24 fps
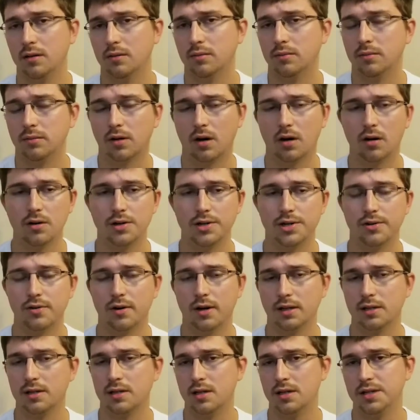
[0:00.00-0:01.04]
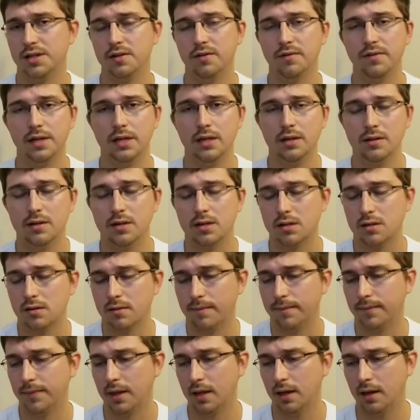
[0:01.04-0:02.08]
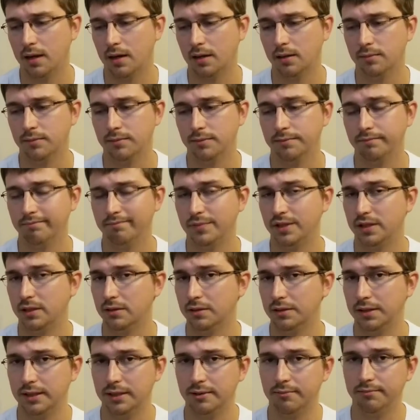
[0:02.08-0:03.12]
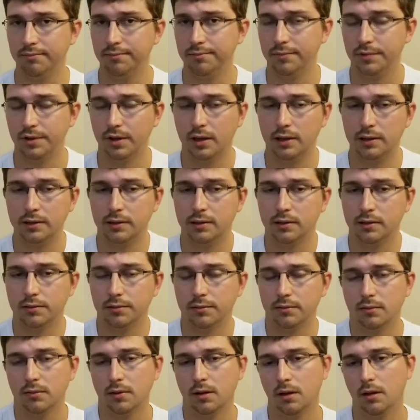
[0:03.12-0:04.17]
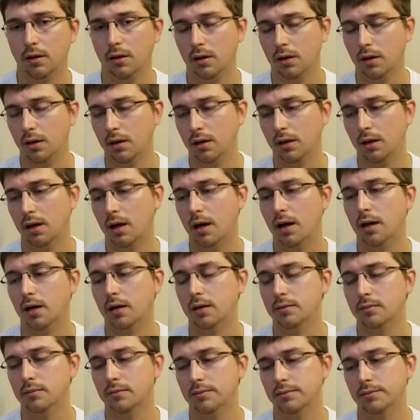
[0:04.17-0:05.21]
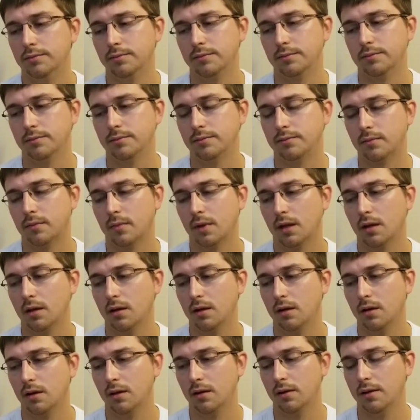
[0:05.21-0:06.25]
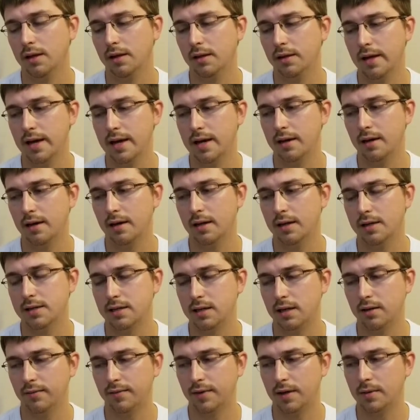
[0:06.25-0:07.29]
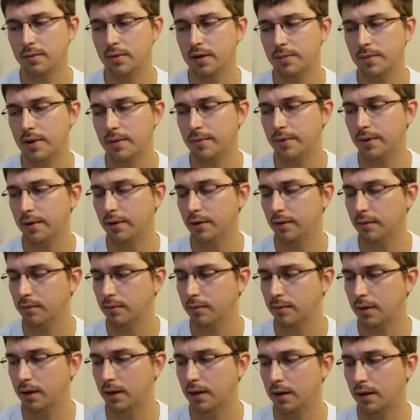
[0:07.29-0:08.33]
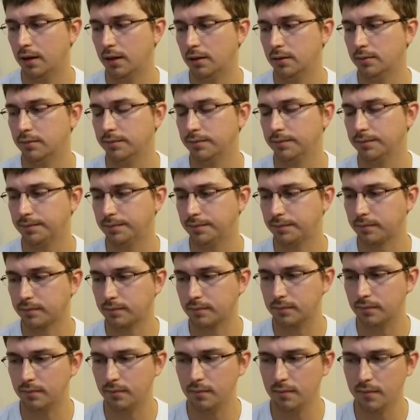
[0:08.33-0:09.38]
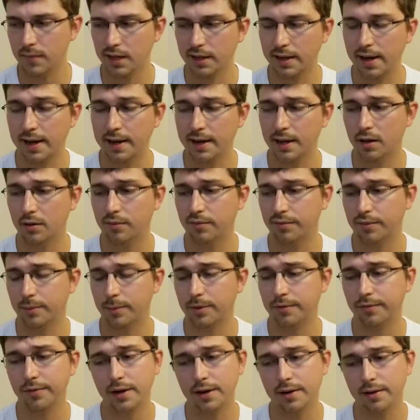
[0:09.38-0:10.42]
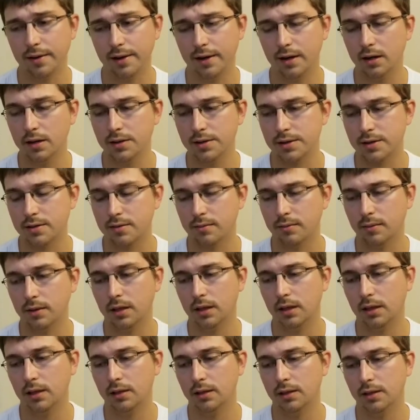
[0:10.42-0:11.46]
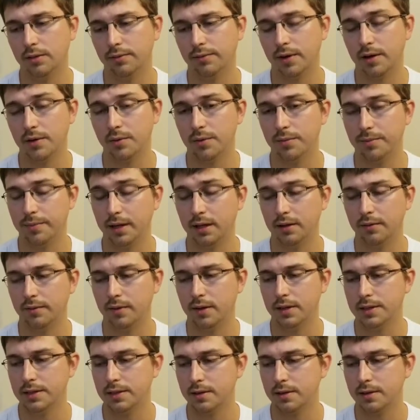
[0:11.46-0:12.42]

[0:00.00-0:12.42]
Cars, trucks, SUVs. Still did drugs. Then that same family member got help from a friend of theirs, a friend with benefits.